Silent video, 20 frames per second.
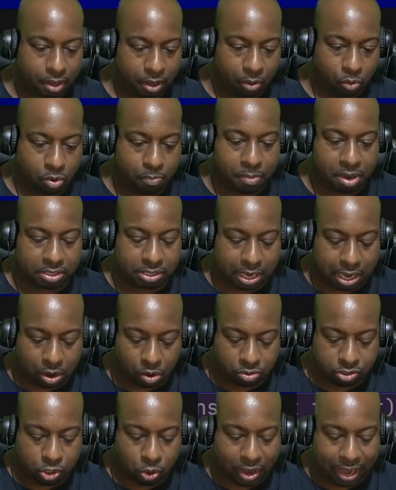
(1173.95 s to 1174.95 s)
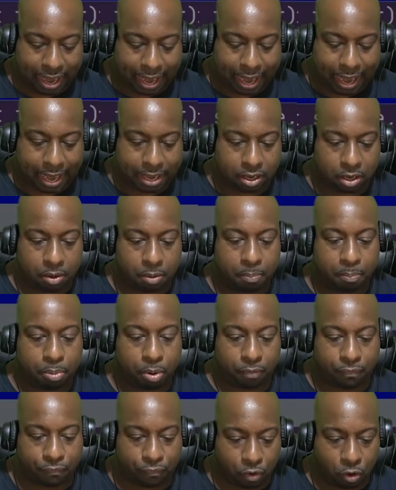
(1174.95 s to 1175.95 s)
We must also add
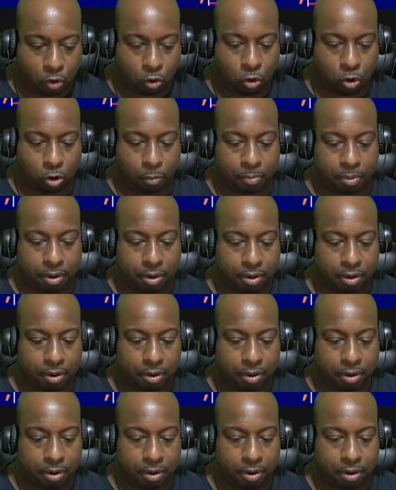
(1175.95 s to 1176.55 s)
perform